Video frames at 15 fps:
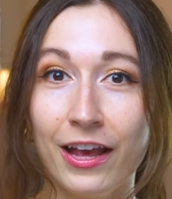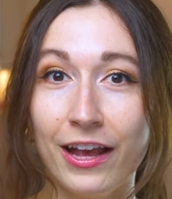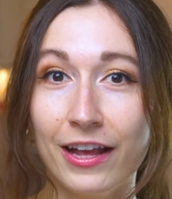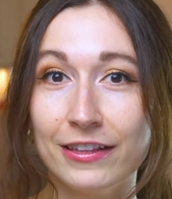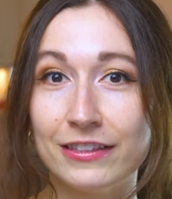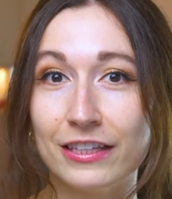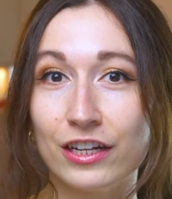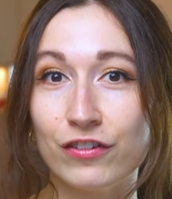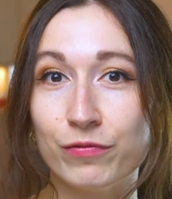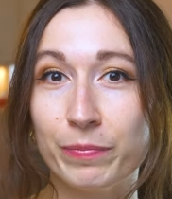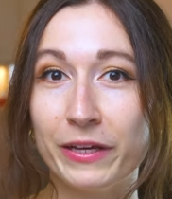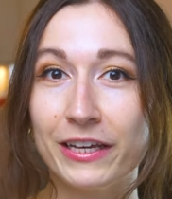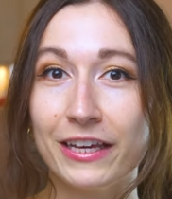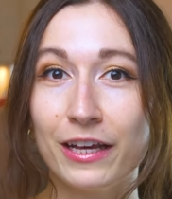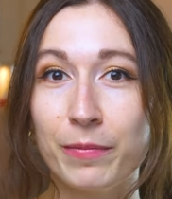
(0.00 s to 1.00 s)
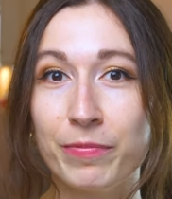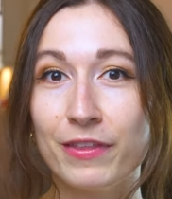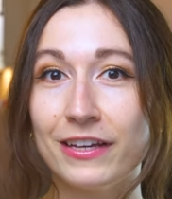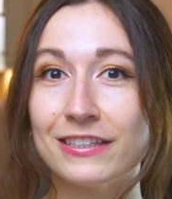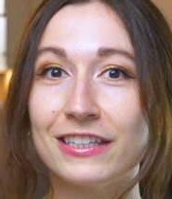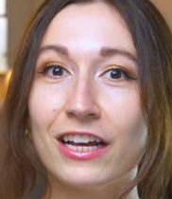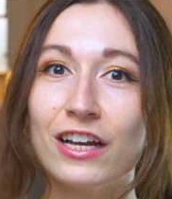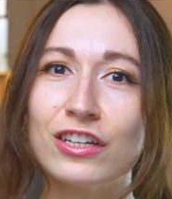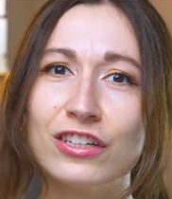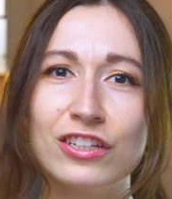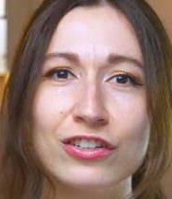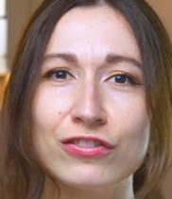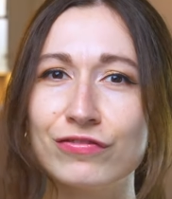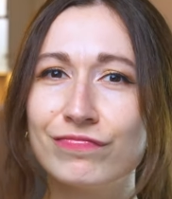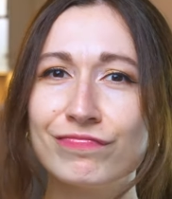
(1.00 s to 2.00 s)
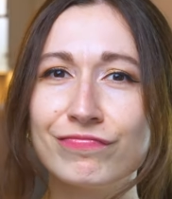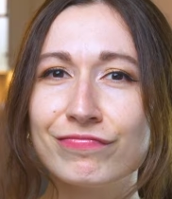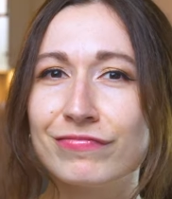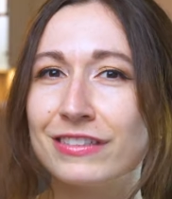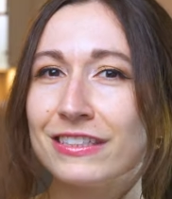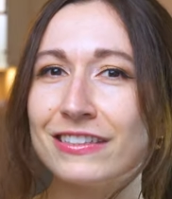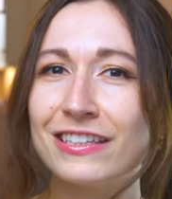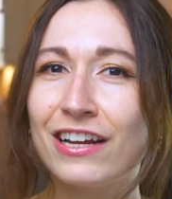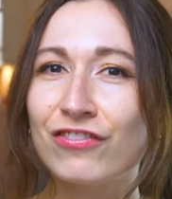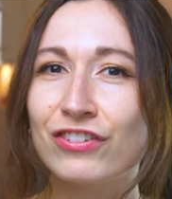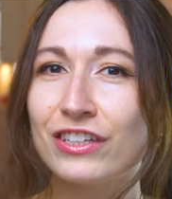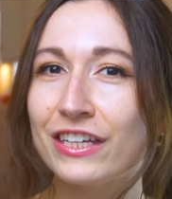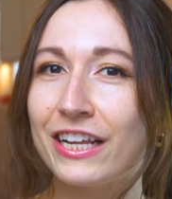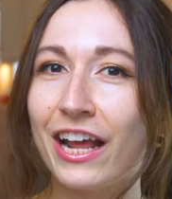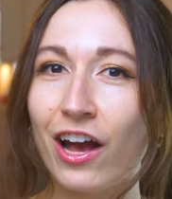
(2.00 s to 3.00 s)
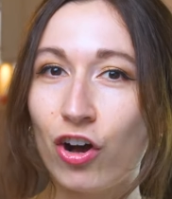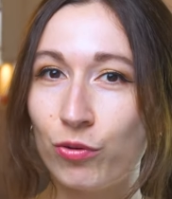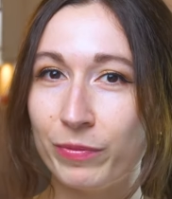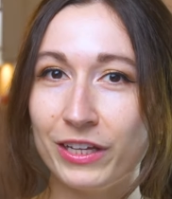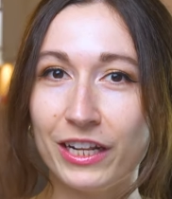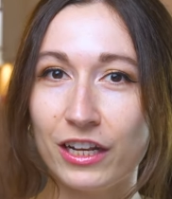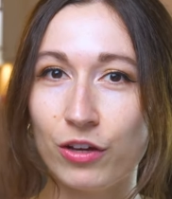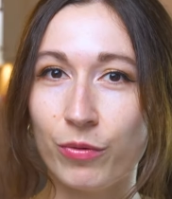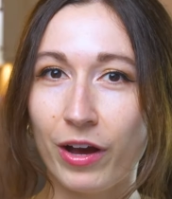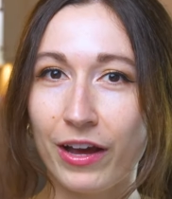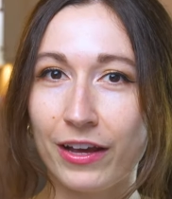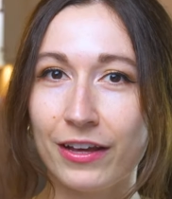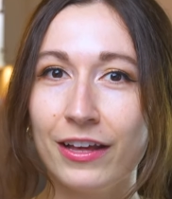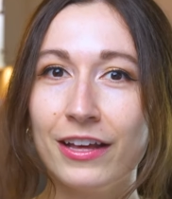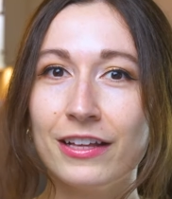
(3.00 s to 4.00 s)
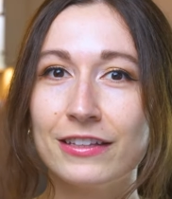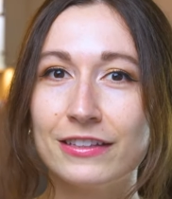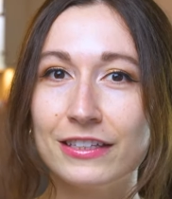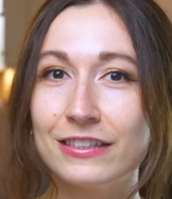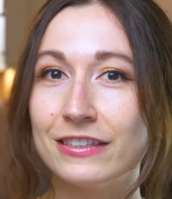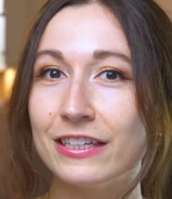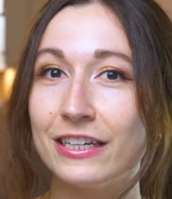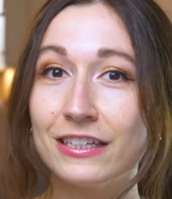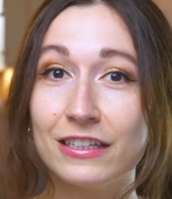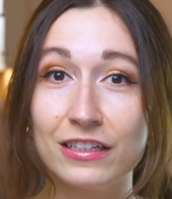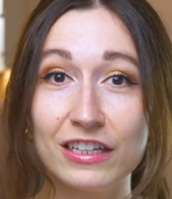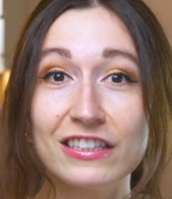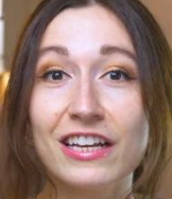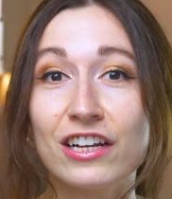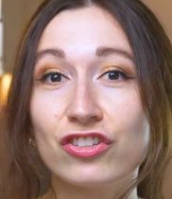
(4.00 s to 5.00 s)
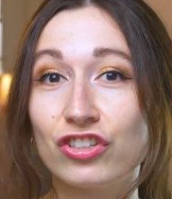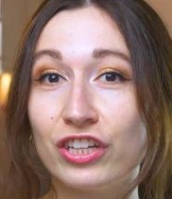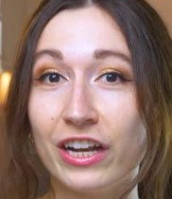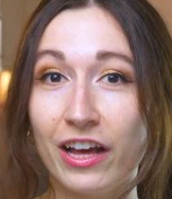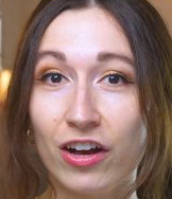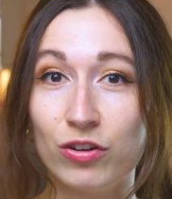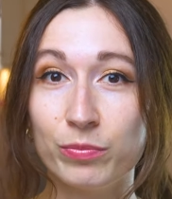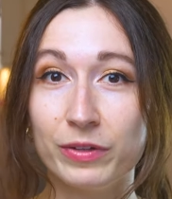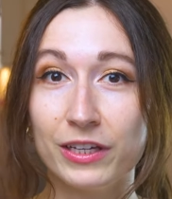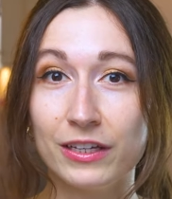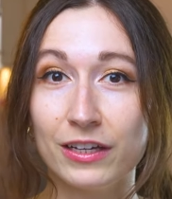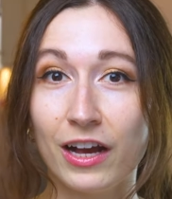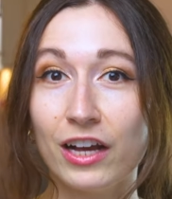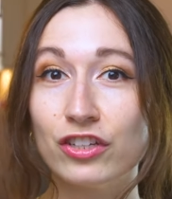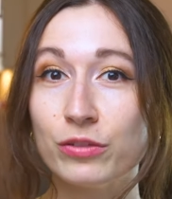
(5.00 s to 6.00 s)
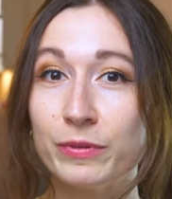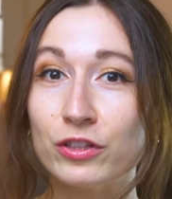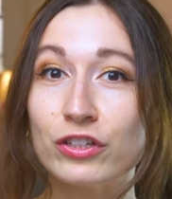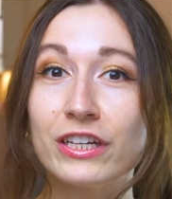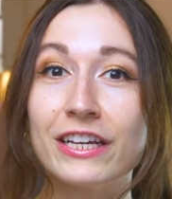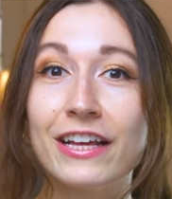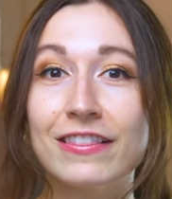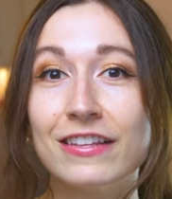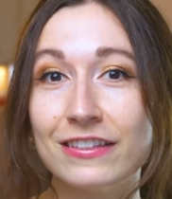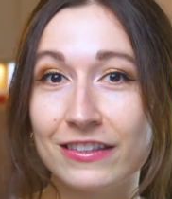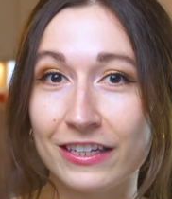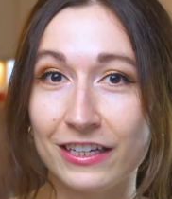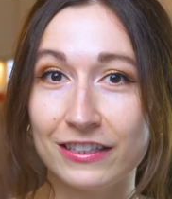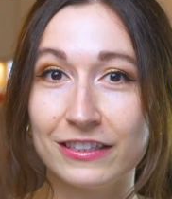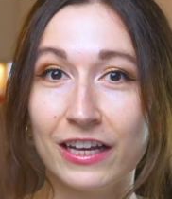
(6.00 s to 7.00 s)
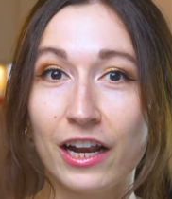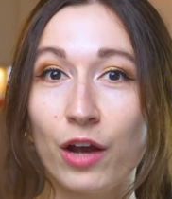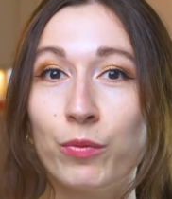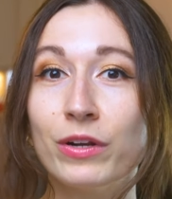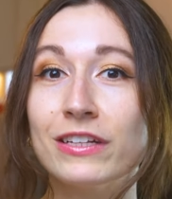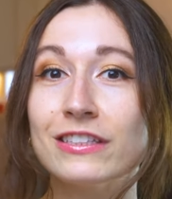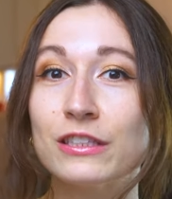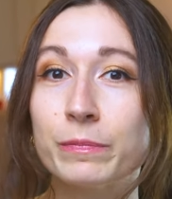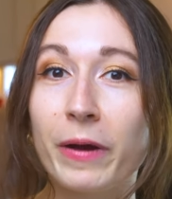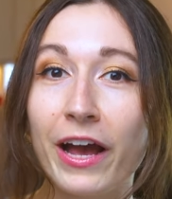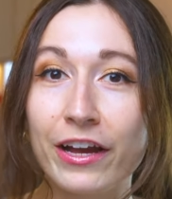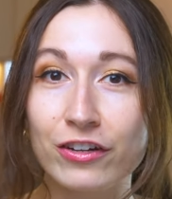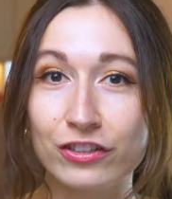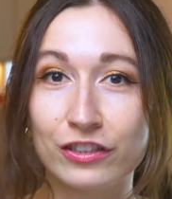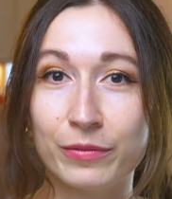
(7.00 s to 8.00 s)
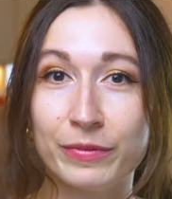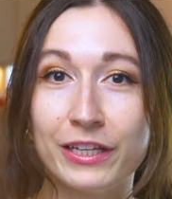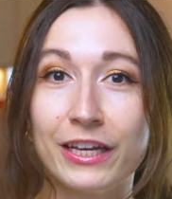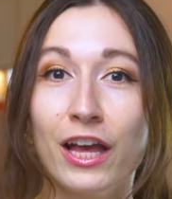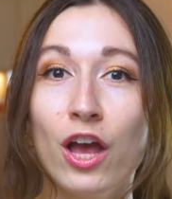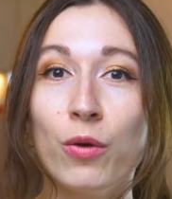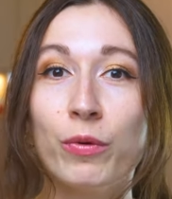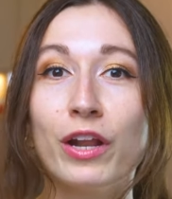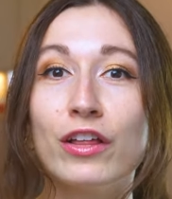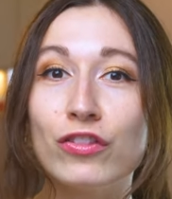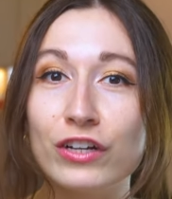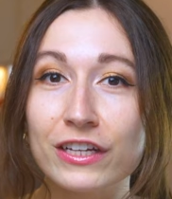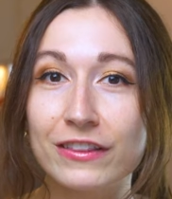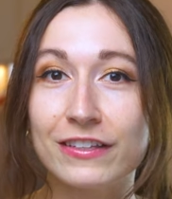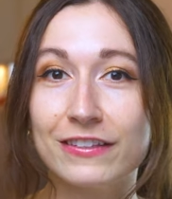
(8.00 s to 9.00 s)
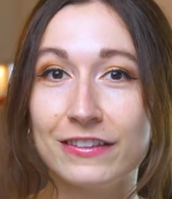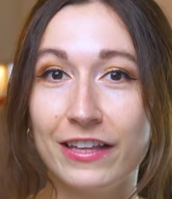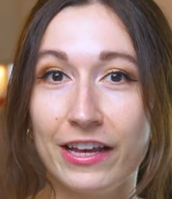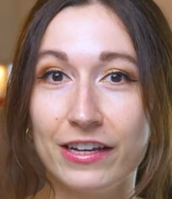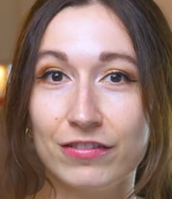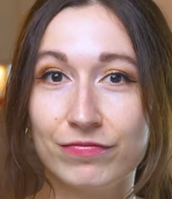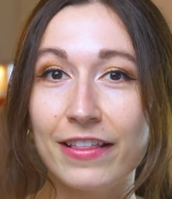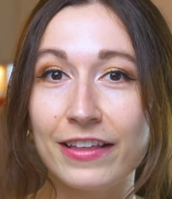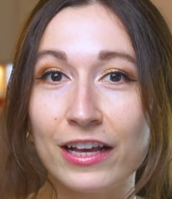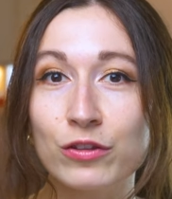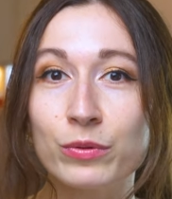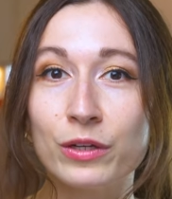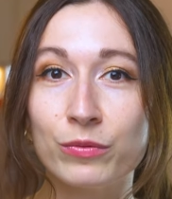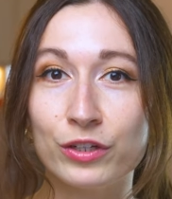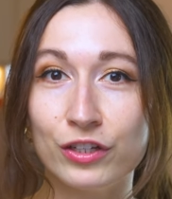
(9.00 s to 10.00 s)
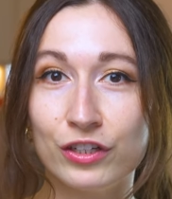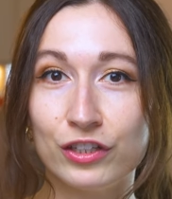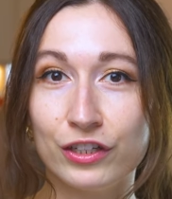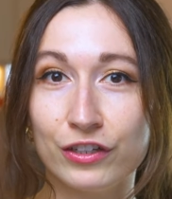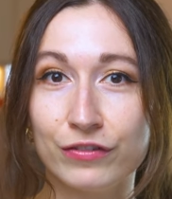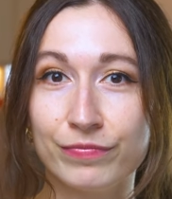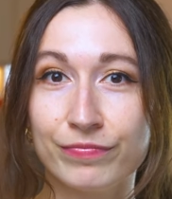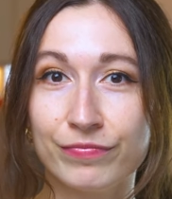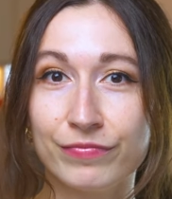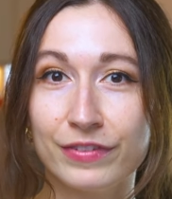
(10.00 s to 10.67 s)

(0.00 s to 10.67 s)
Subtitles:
Instead of picking up things that, you know, it's not really going to help me in any way. This thing, it's actually going to help me. I should be looking at this thing instead. I want to inspire somebody when I look at this thing. That's what I want you to do.